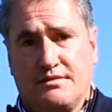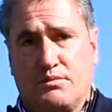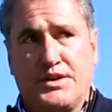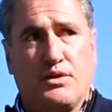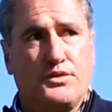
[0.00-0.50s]

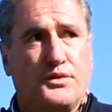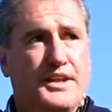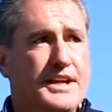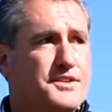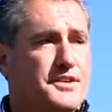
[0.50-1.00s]
We don't do
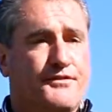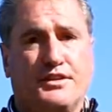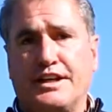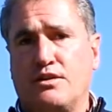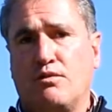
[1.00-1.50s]
anything
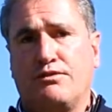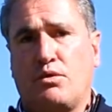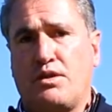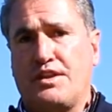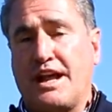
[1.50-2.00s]
differently at Olde
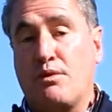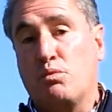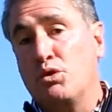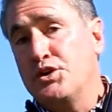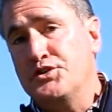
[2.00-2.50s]
Florida than I
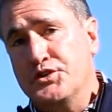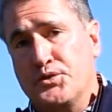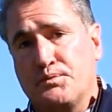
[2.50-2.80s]
would do.